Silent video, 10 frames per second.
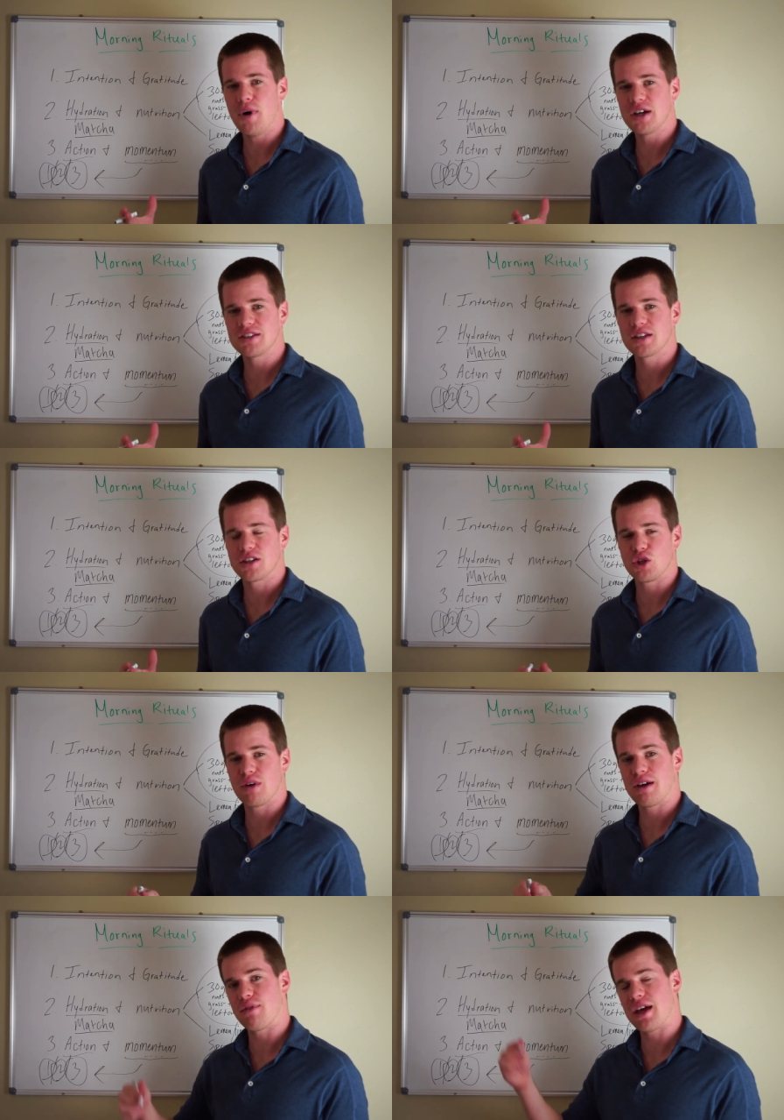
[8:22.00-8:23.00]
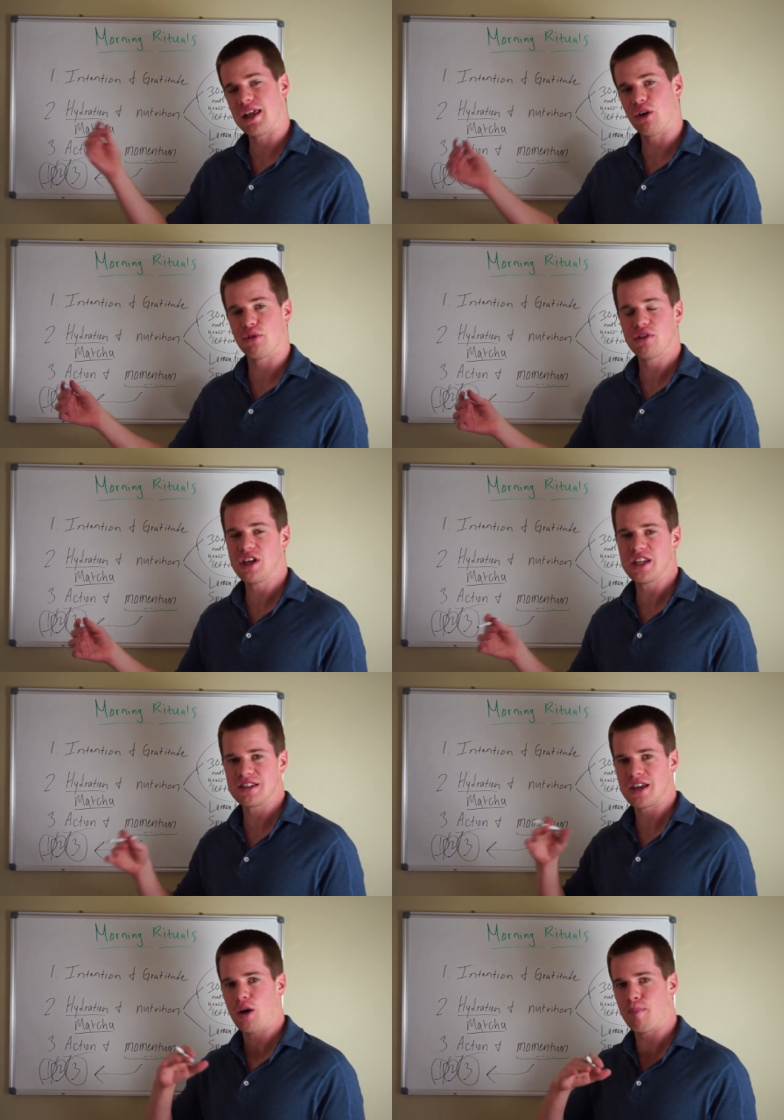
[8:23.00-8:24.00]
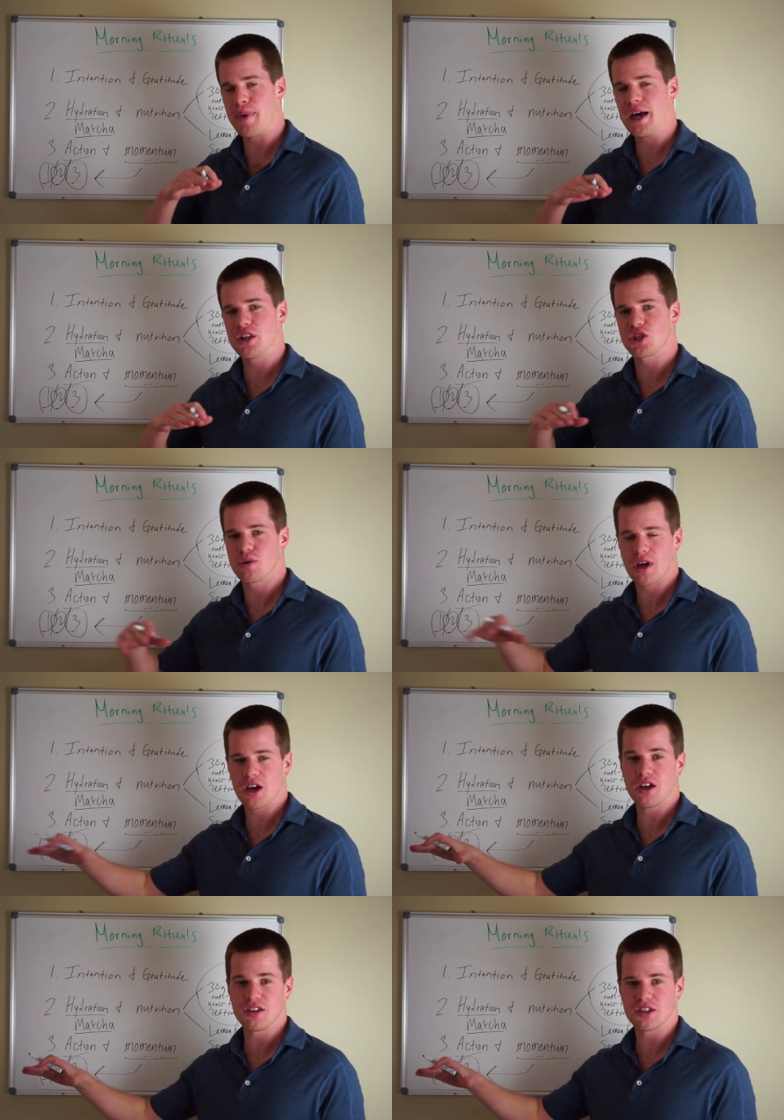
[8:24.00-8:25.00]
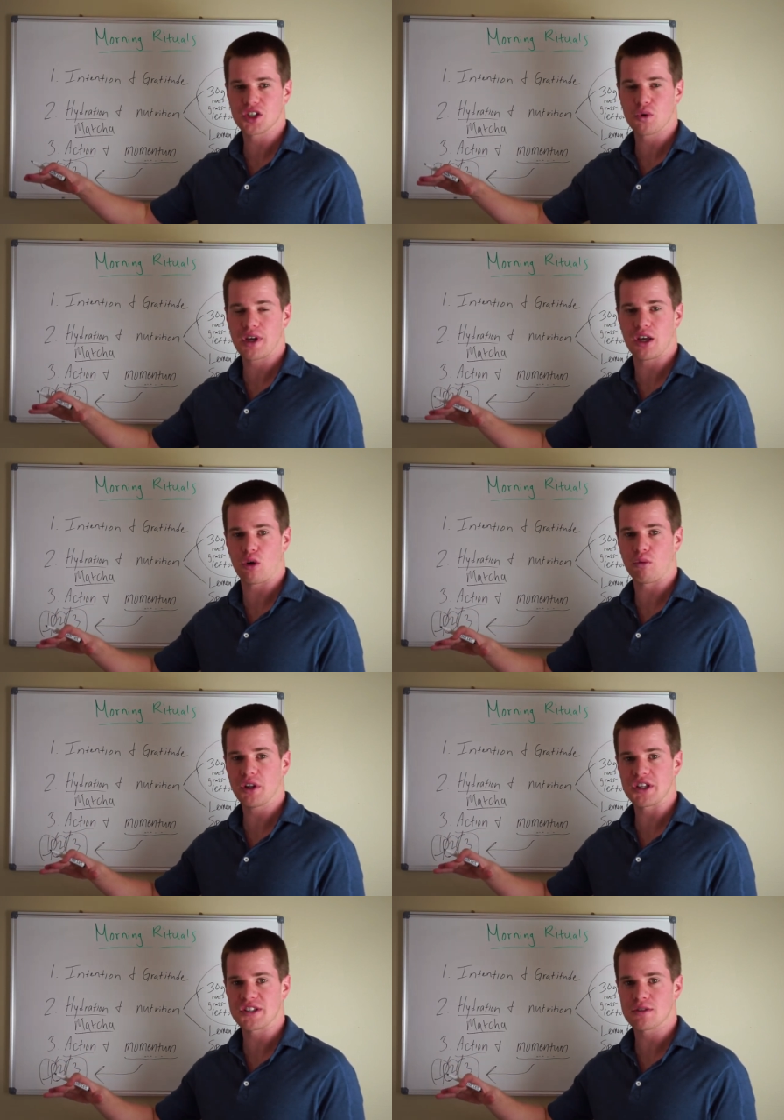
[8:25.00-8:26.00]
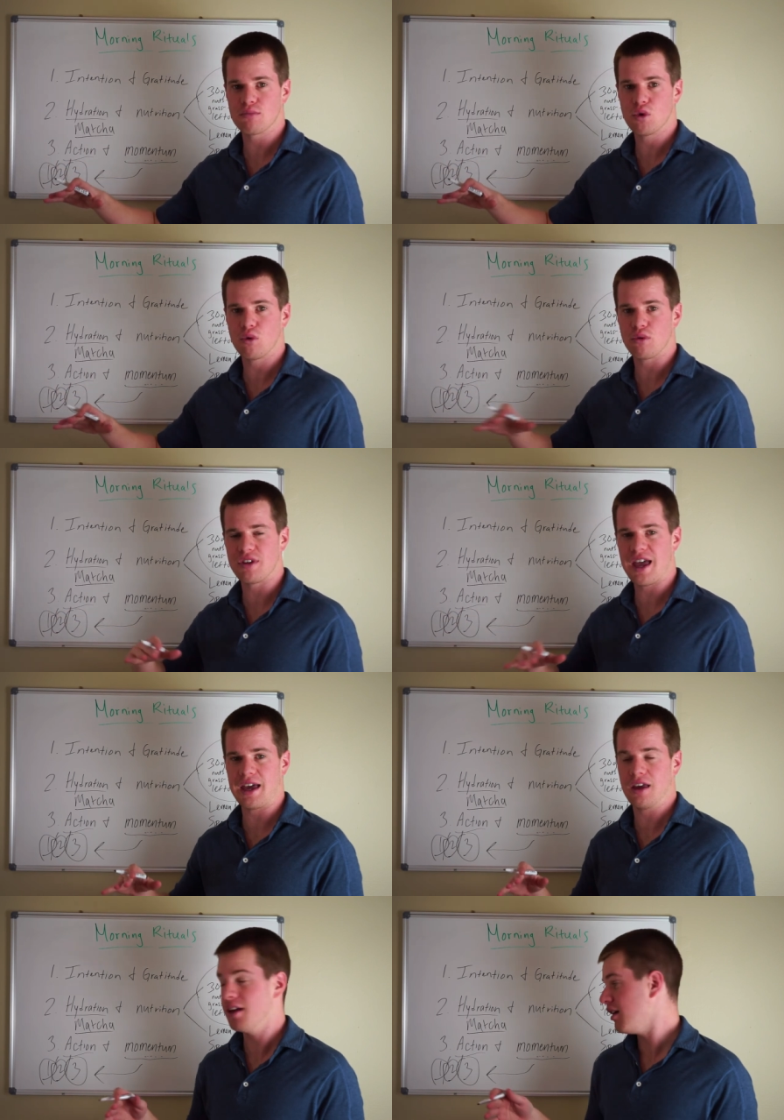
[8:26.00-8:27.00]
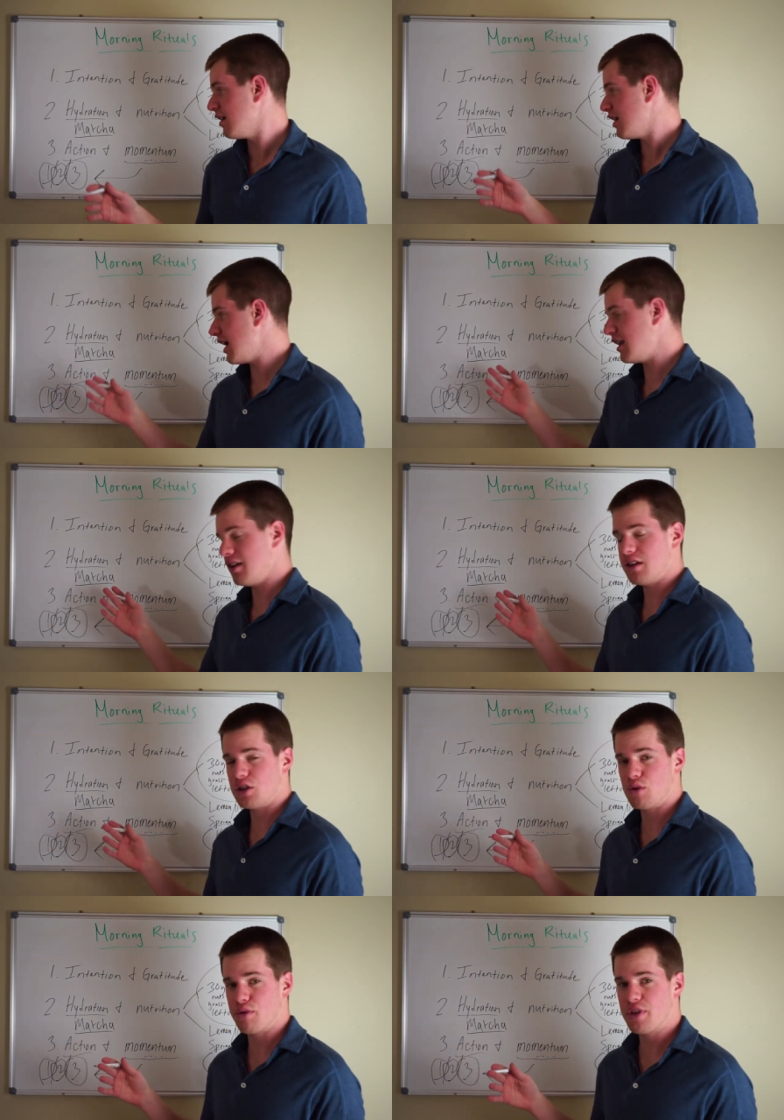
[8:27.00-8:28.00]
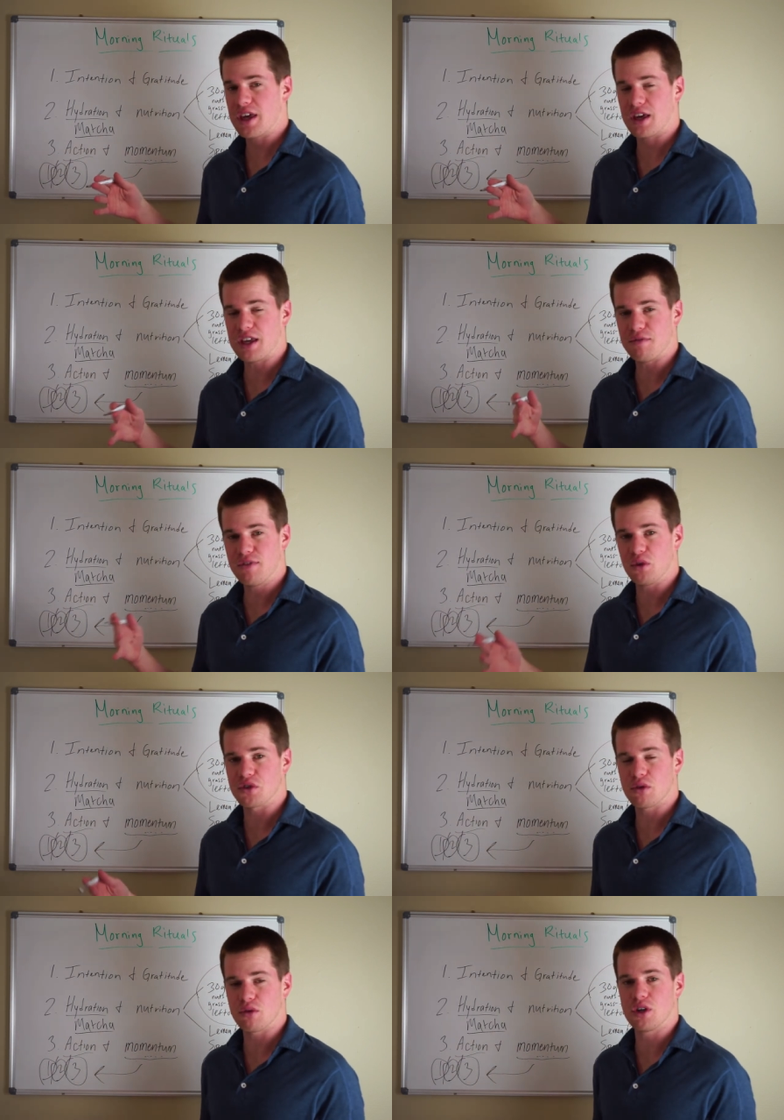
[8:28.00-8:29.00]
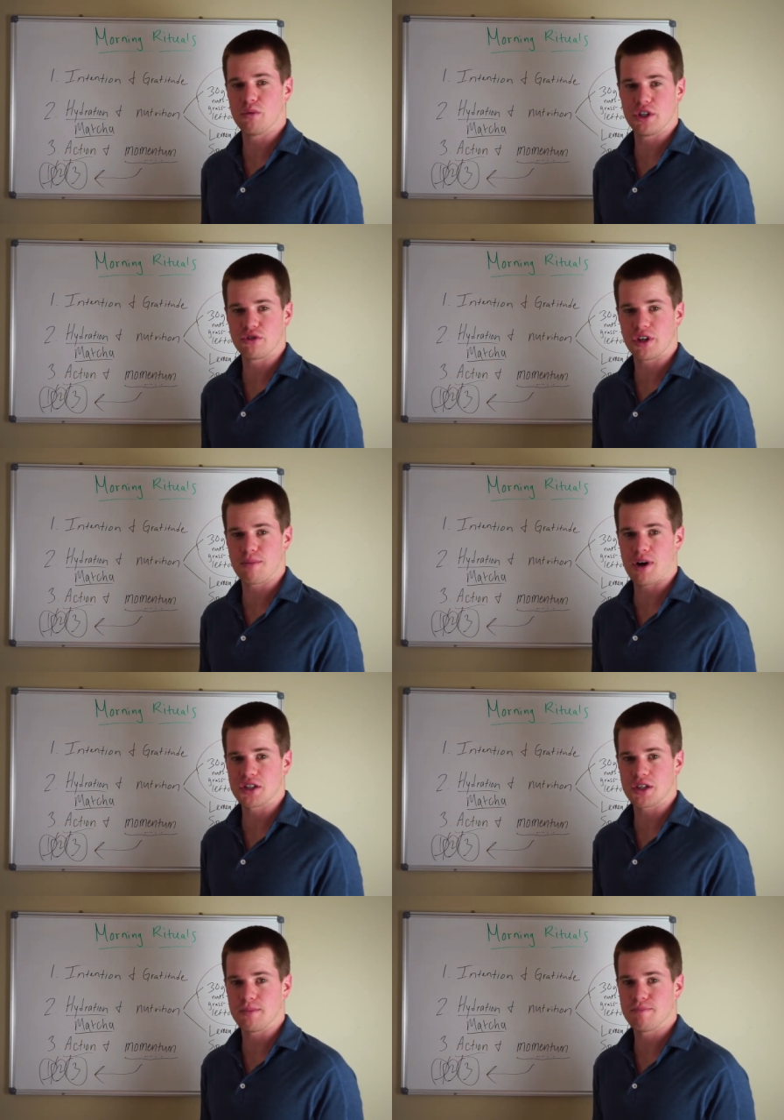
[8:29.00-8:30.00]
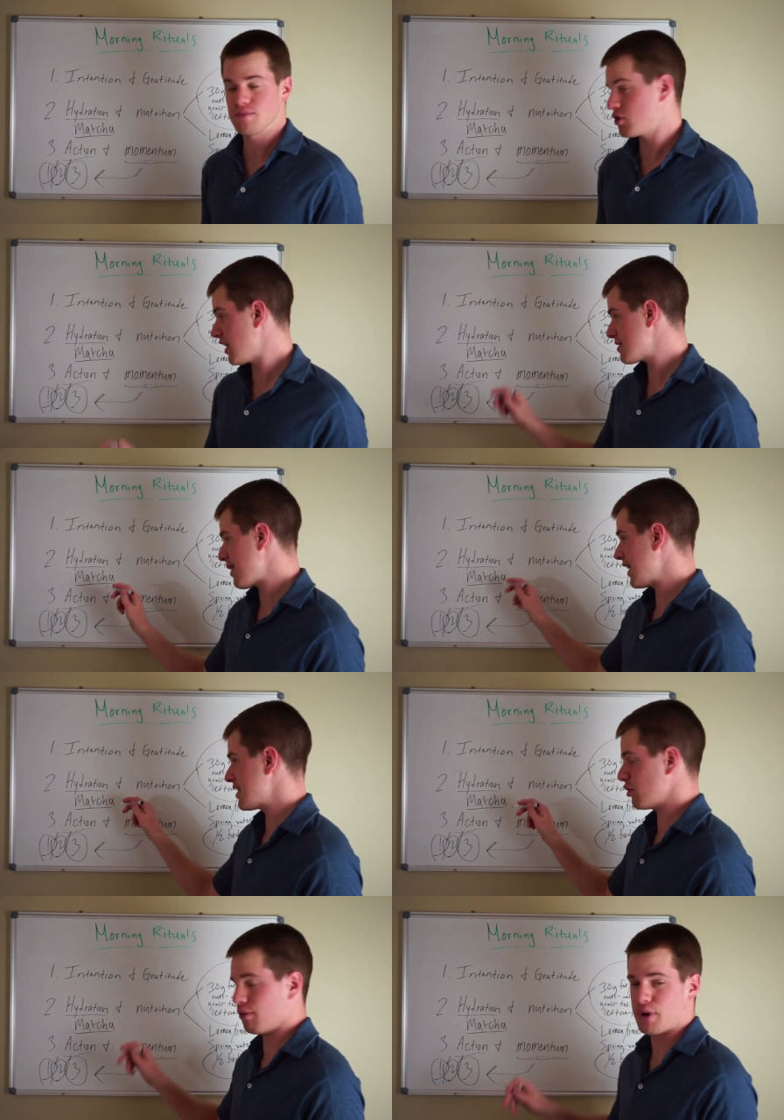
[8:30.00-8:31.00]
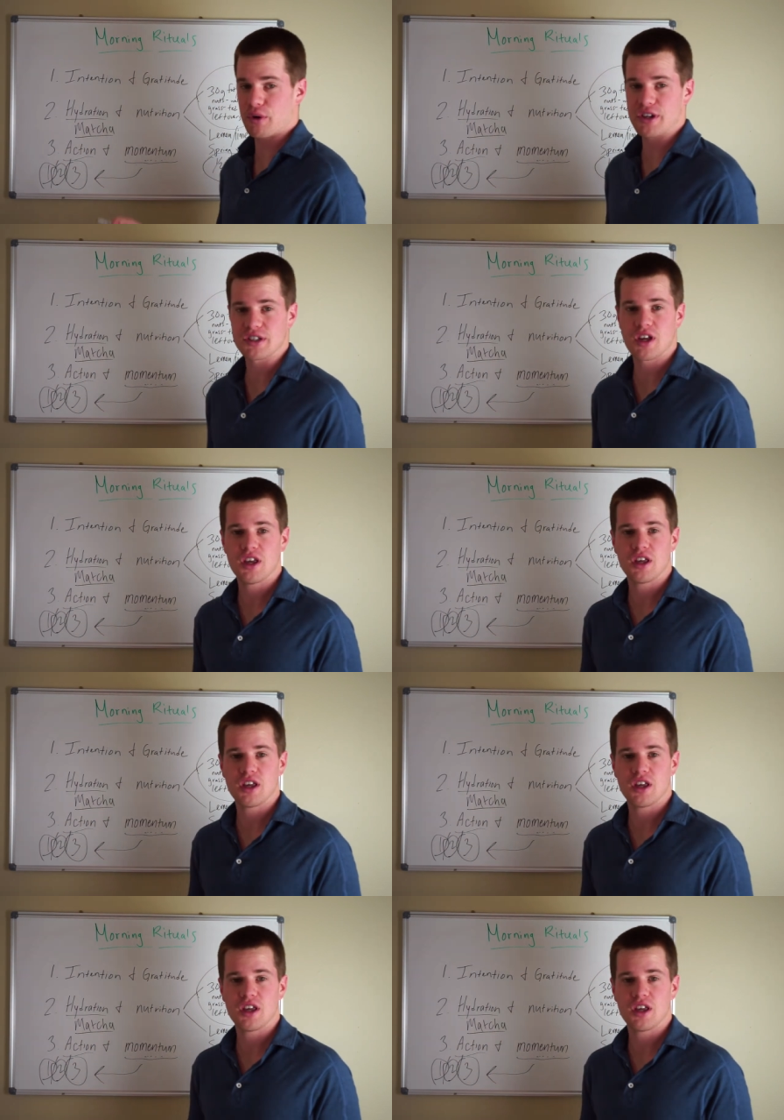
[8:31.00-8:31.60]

but you have that L-theanine to help balance you out and just create a really smooth day. And you think and feel so good when you drink matcha. So that's my last little bonus.